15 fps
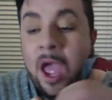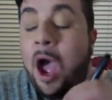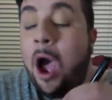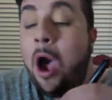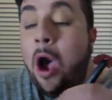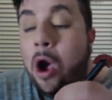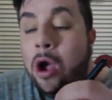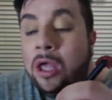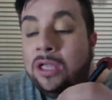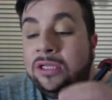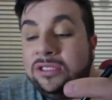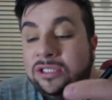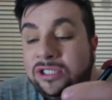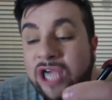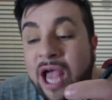Oh,
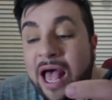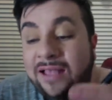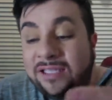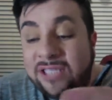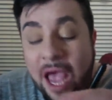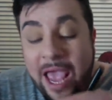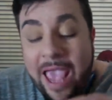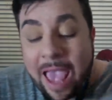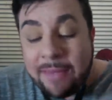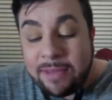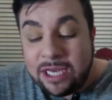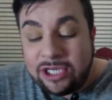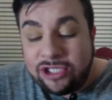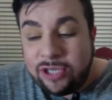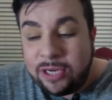Charles, I am
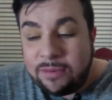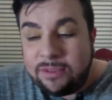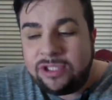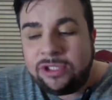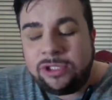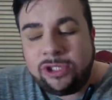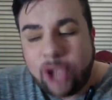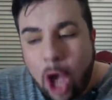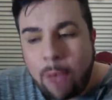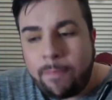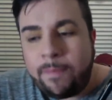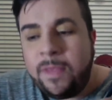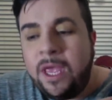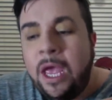going to stream. Stop.